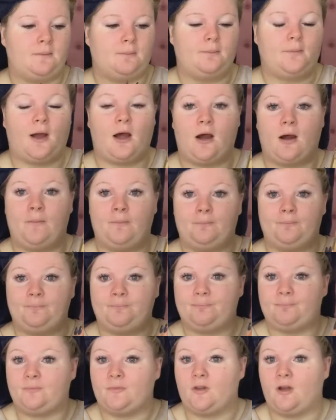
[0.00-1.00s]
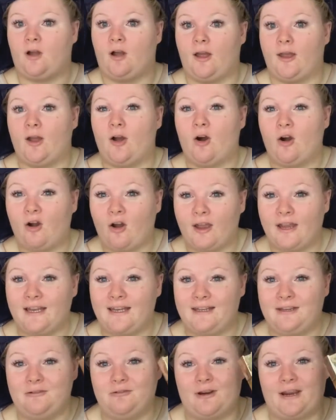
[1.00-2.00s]
but I
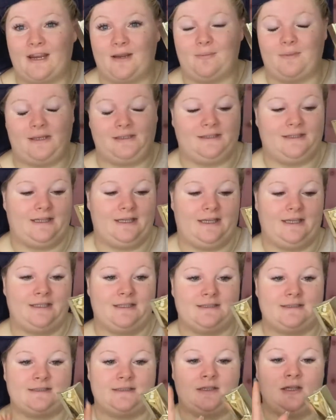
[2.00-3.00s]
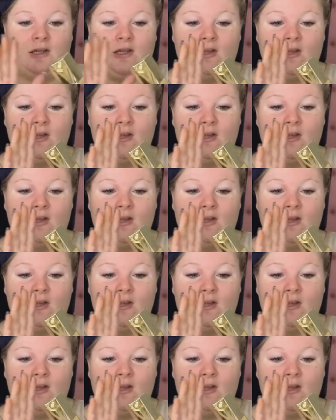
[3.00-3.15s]
highly recommend this.